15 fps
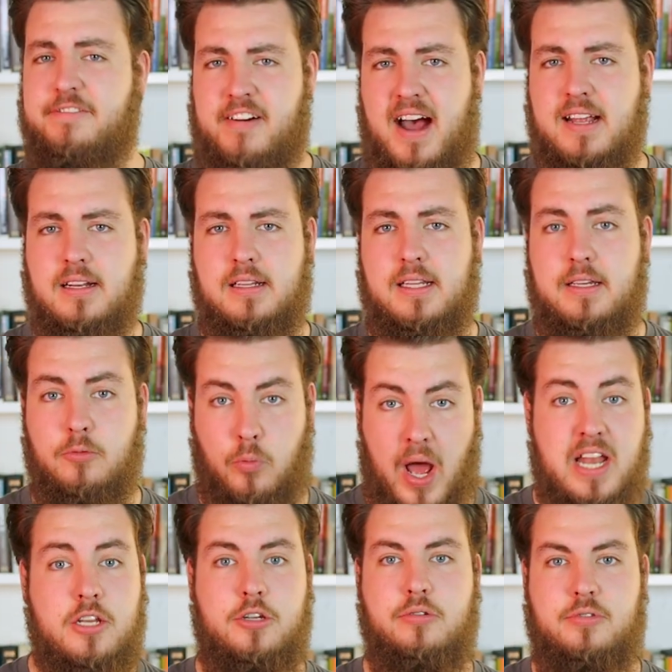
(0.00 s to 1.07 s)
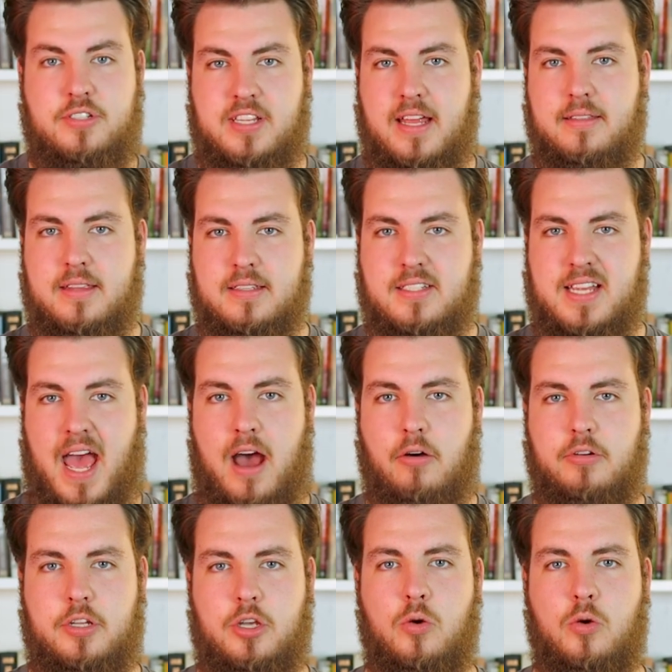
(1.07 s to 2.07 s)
finally, when you send this out,